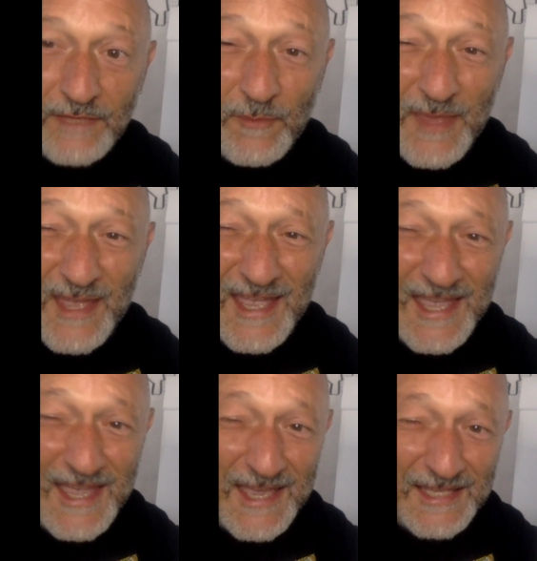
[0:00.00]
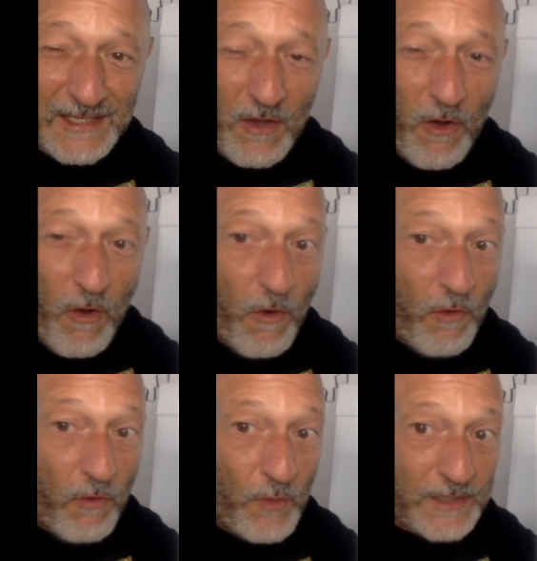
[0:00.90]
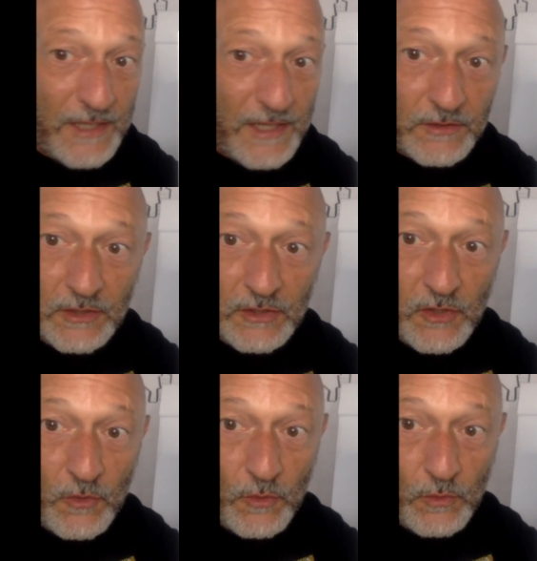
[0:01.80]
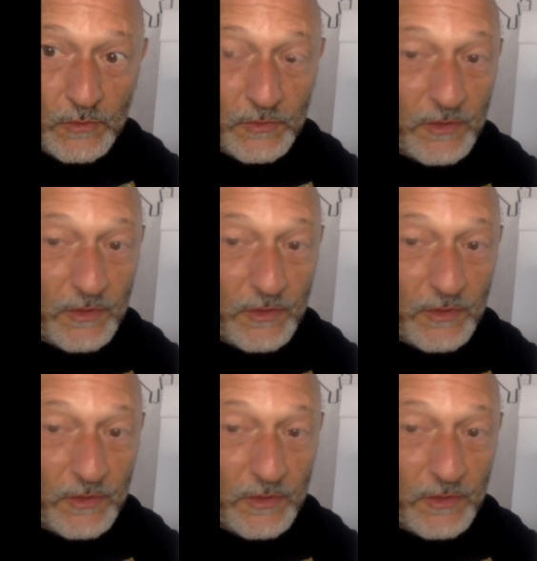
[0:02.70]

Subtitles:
from the head all the way down to the toes.